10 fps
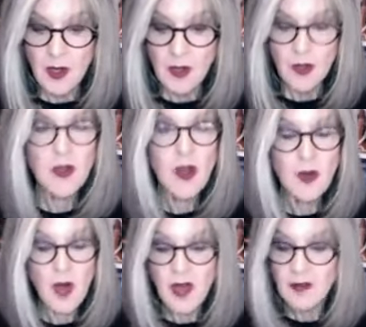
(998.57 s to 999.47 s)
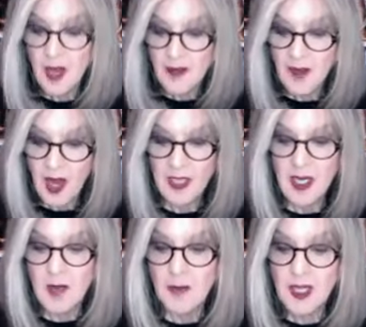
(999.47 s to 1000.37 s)
No, I'm fine,
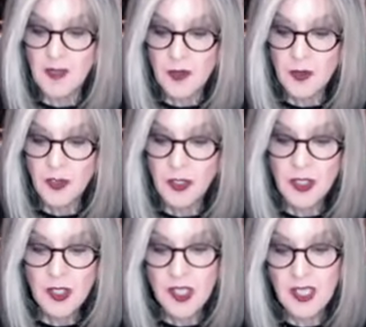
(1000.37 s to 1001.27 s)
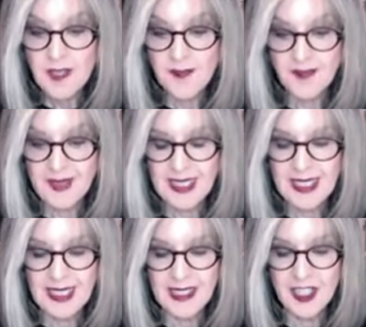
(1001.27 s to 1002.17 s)
but if you could...
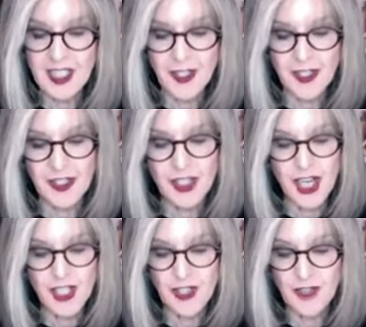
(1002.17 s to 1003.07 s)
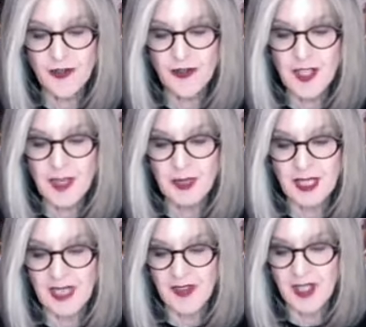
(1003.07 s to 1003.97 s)
He gestured
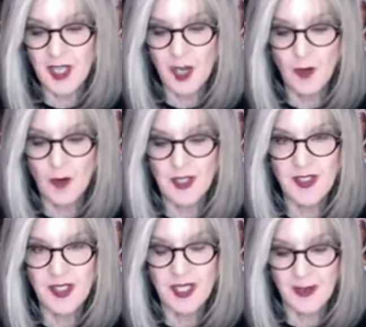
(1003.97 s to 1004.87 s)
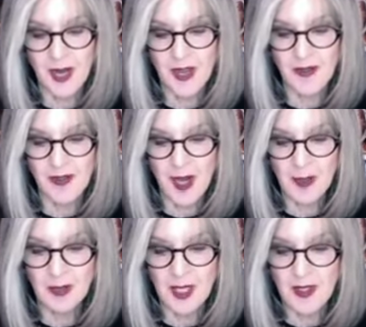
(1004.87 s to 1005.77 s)
feebly at the young woman seated by the
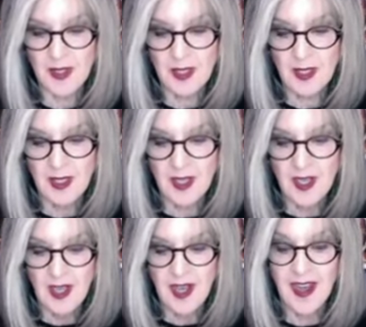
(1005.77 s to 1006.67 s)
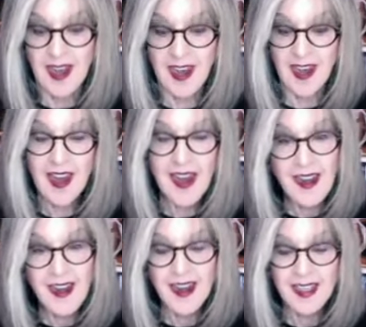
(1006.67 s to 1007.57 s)
fireplace.
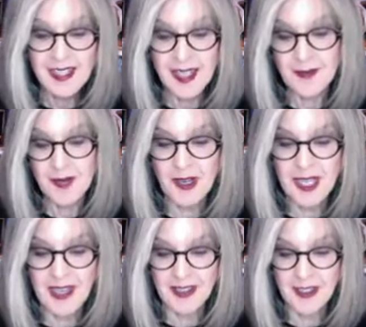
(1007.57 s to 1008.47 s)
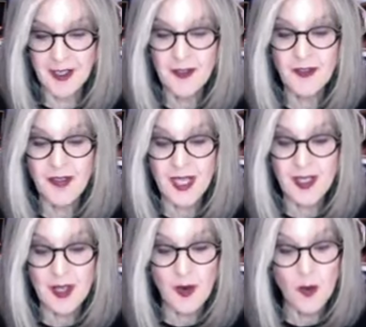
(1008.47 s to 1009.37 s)
Ah, said Mary Ellen, her
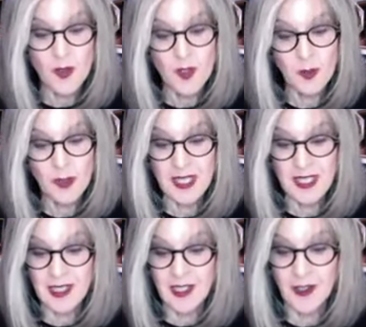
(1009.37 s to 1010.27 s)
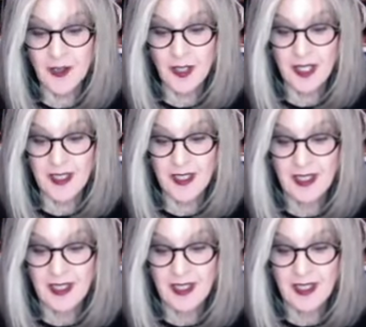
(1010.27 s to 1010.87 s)
face splitting in a grin.